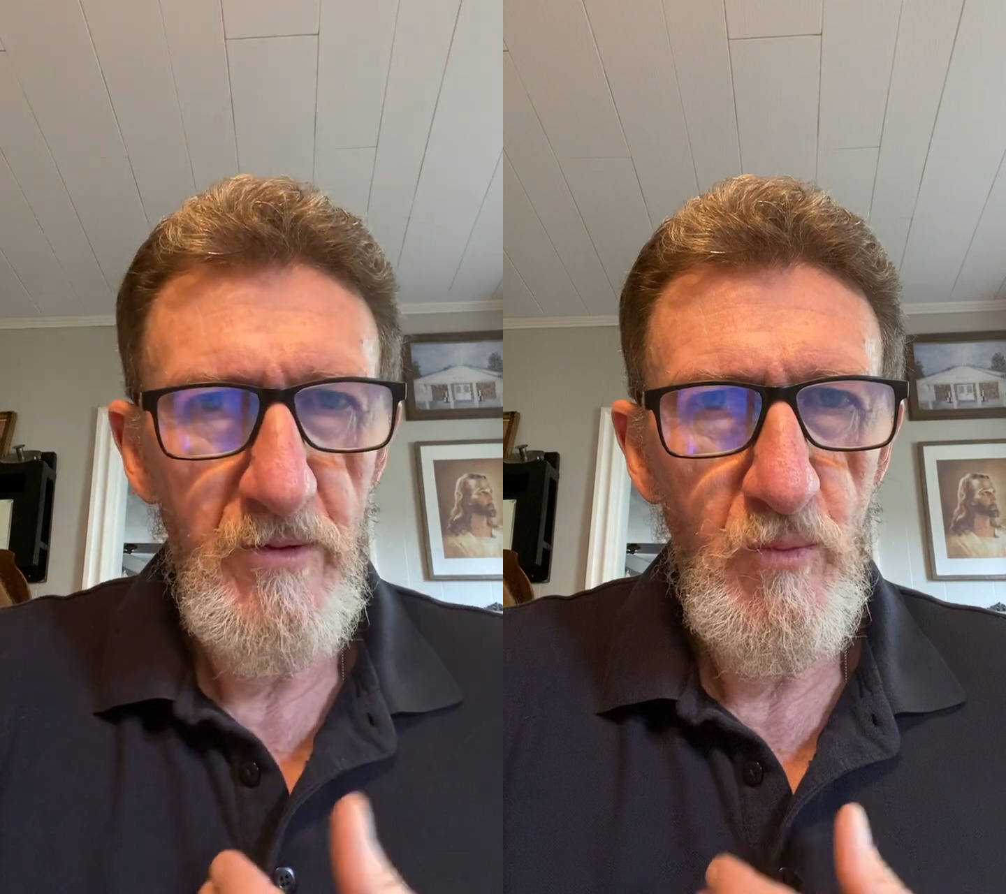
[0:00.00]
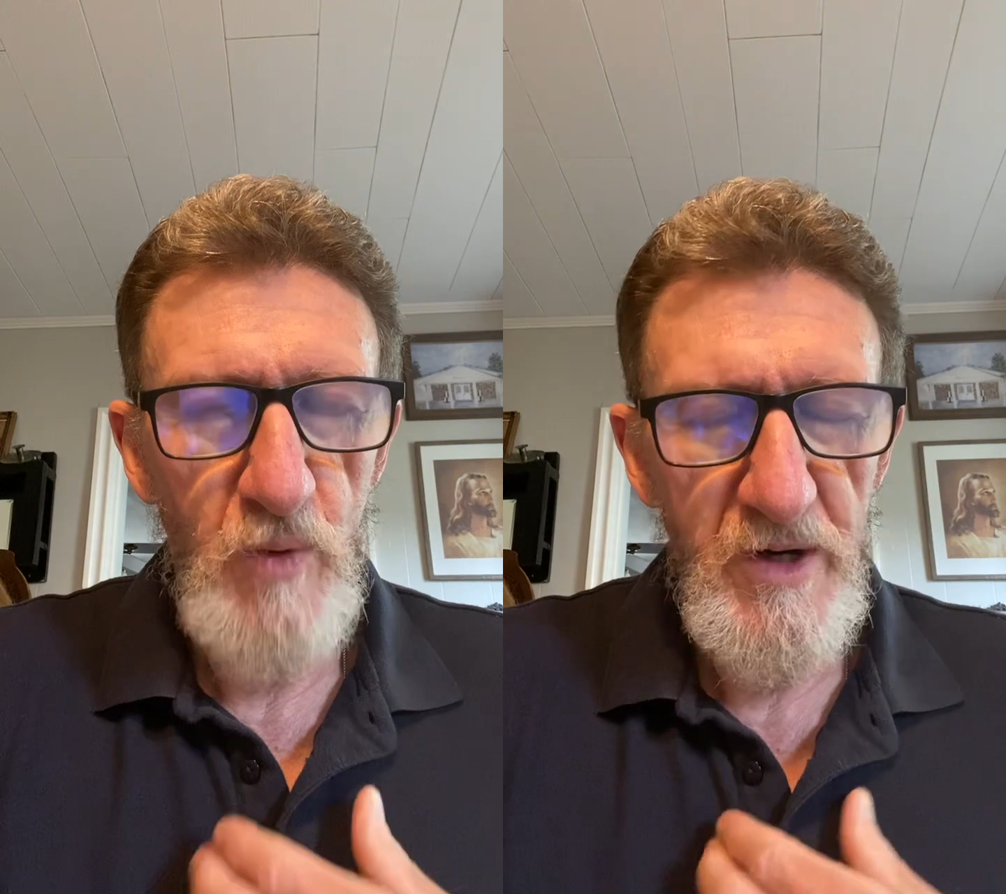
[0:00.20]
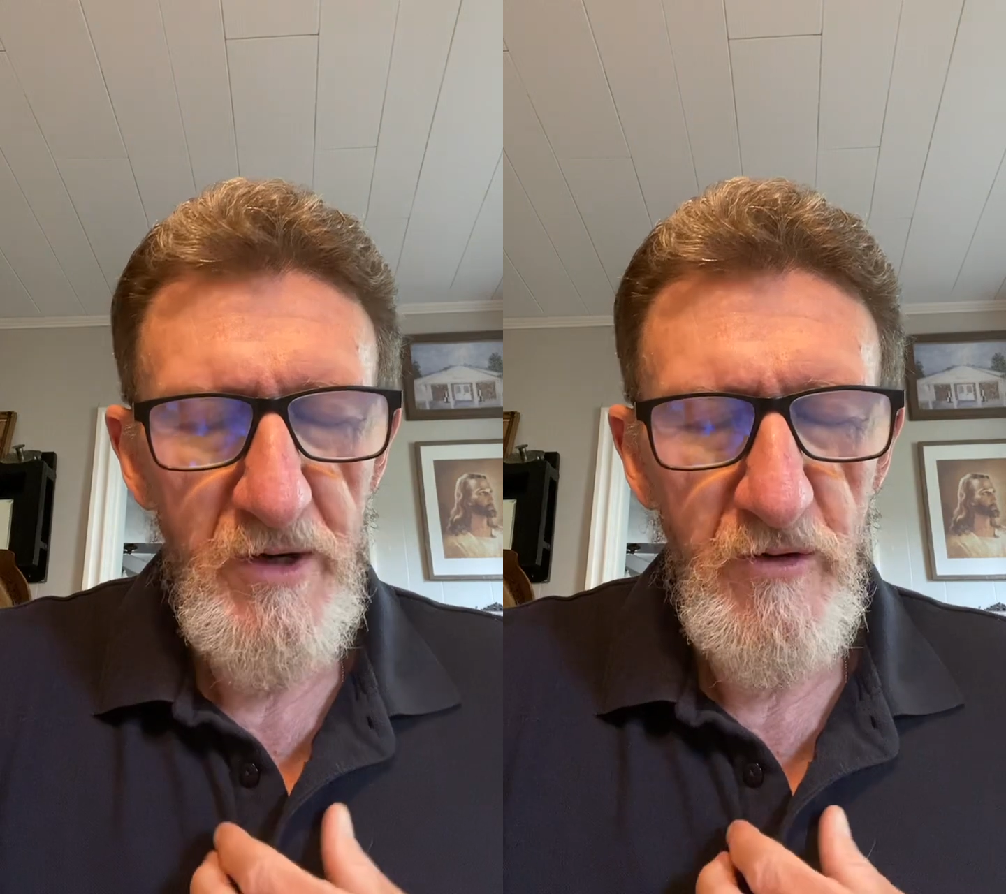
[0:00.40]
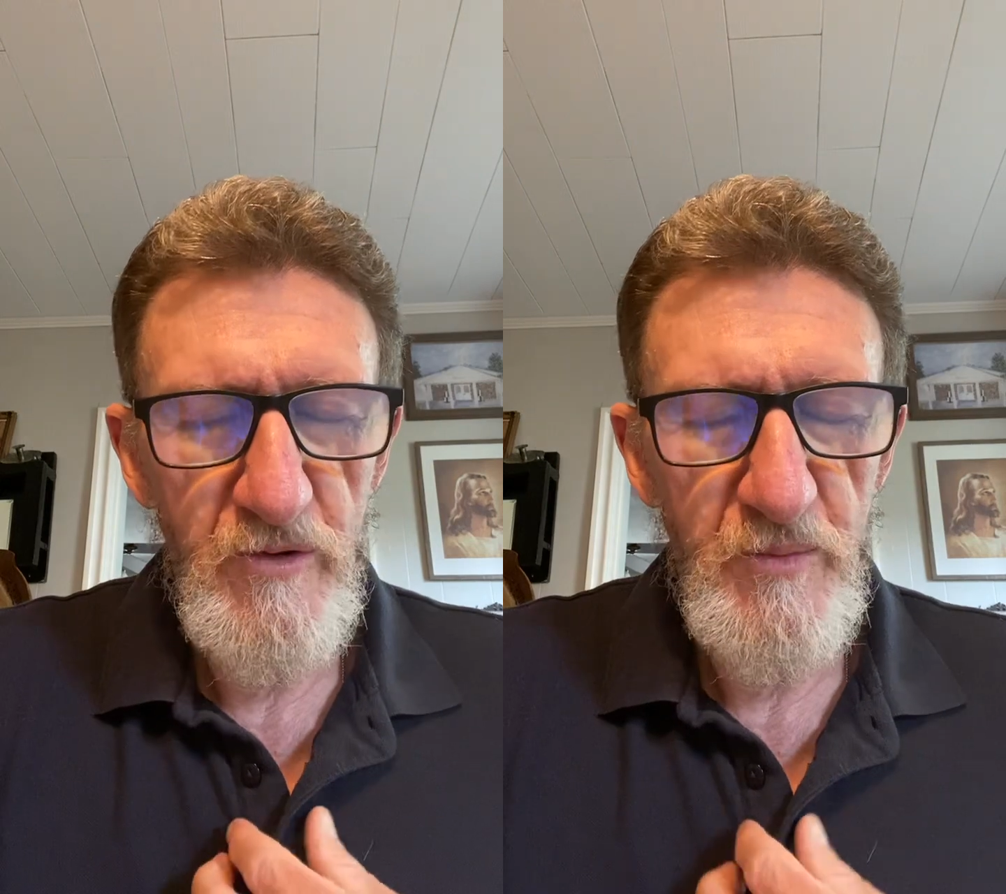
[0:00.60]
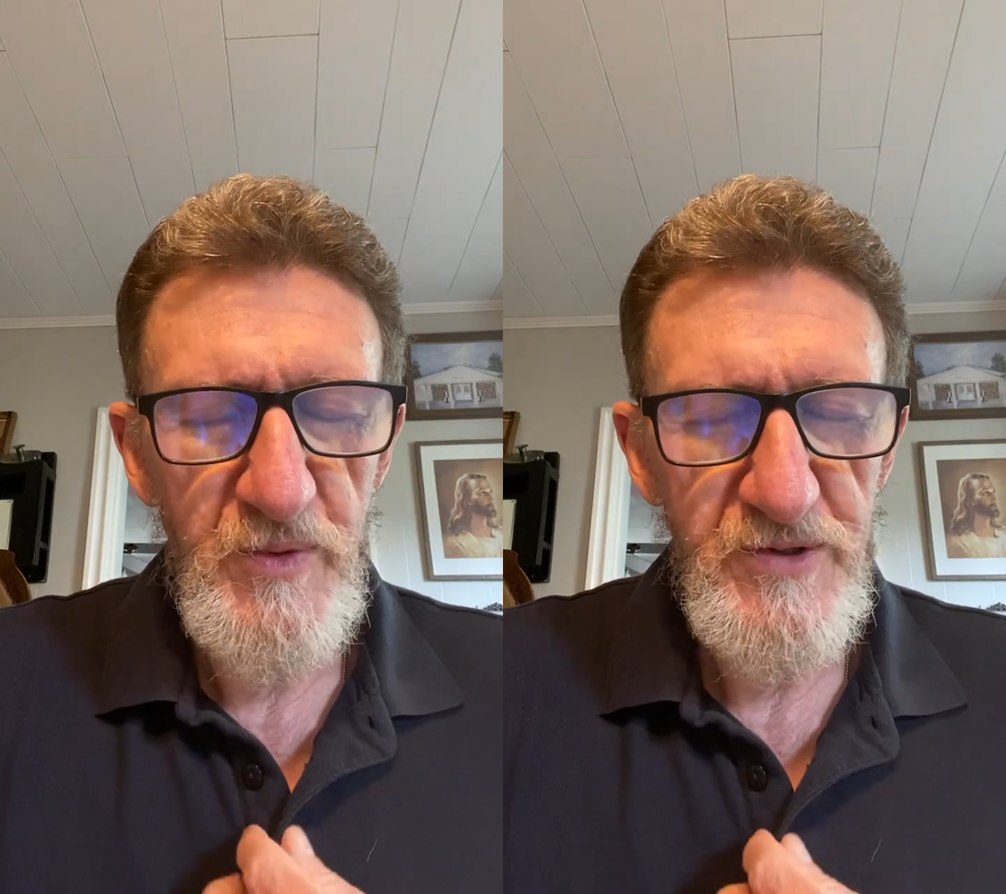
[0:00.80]

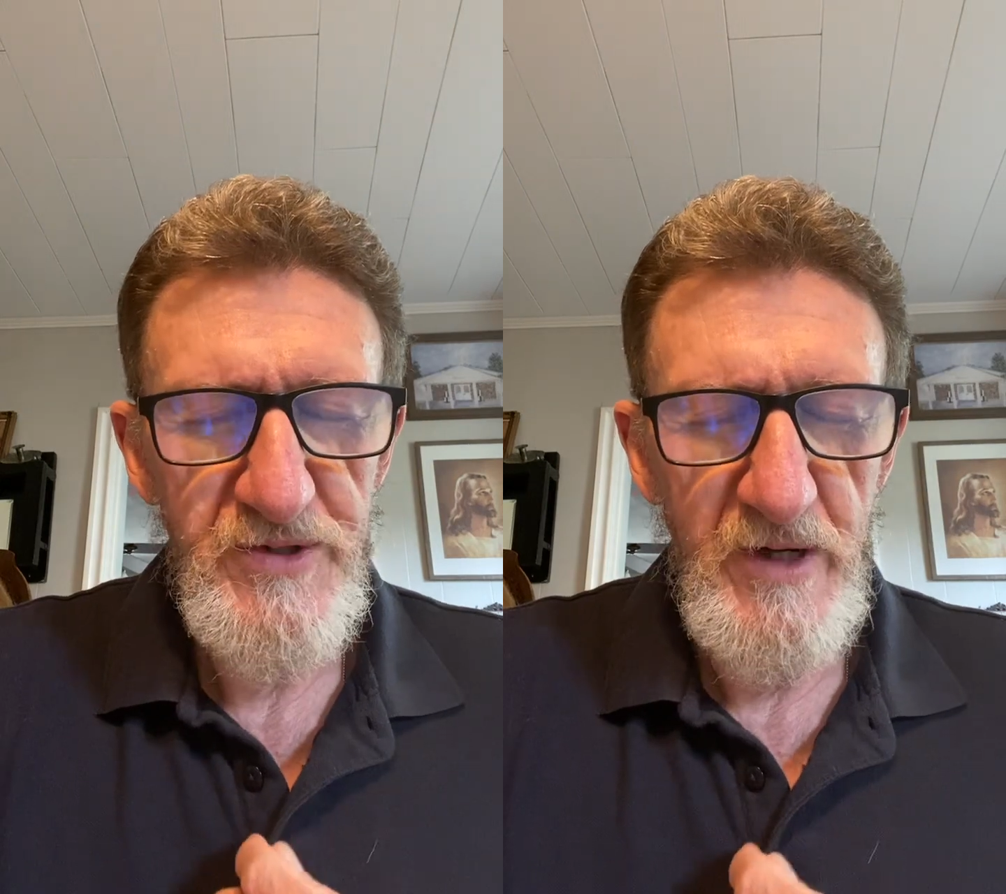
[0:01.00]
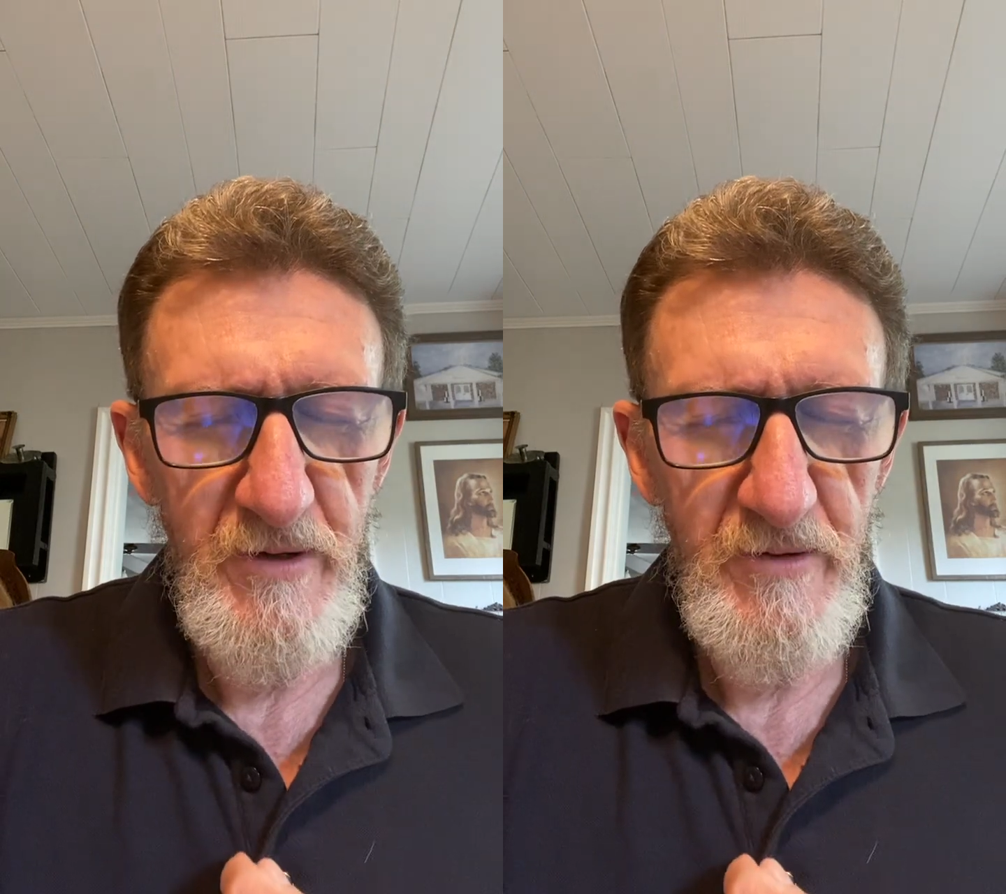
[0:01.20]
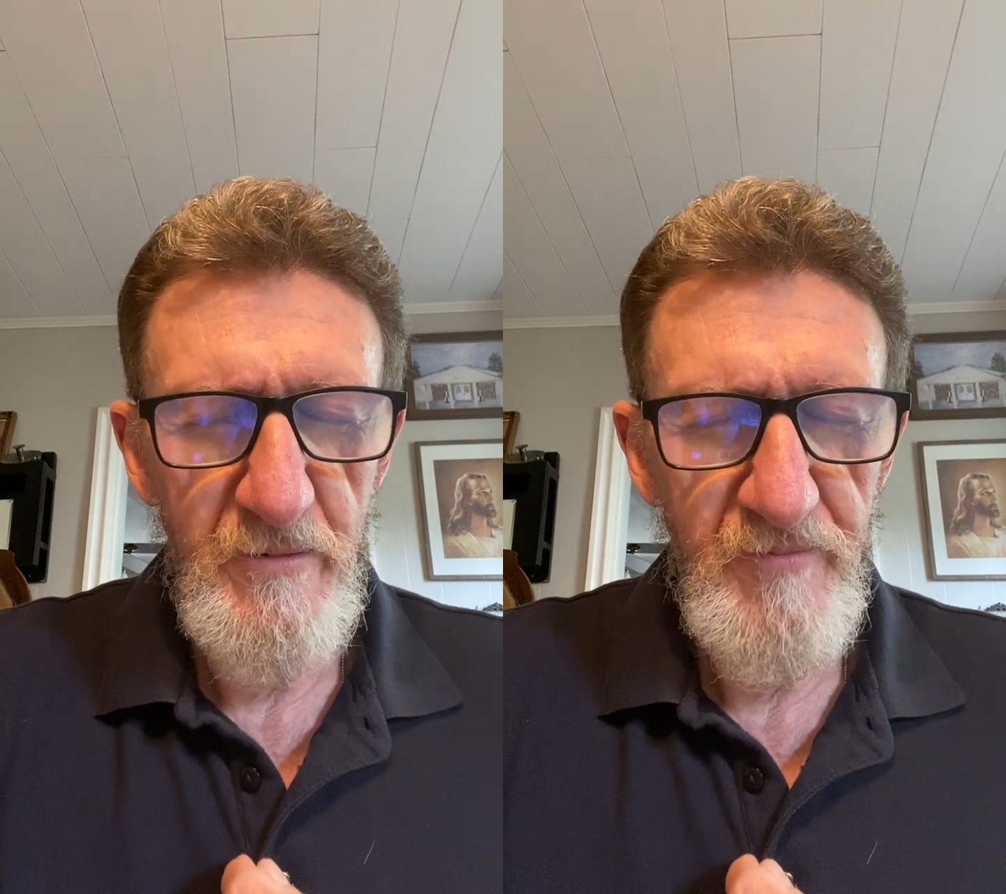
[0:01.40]
100%,